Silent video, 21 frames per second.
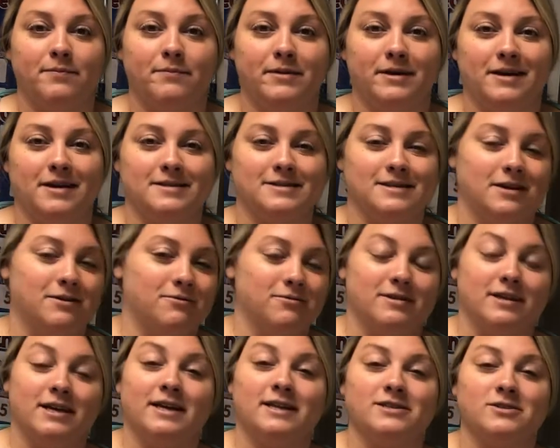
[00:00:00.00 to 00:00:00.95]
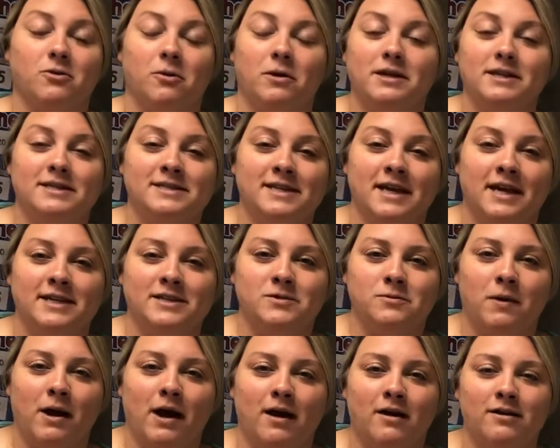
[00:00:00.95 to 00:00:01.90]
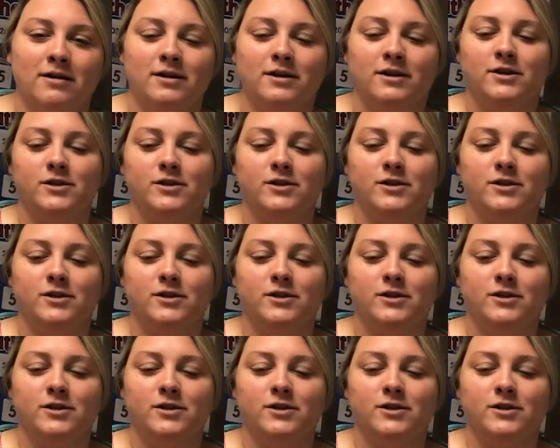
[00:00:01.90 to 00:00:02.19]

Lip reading: because I don't think it's going to taste well.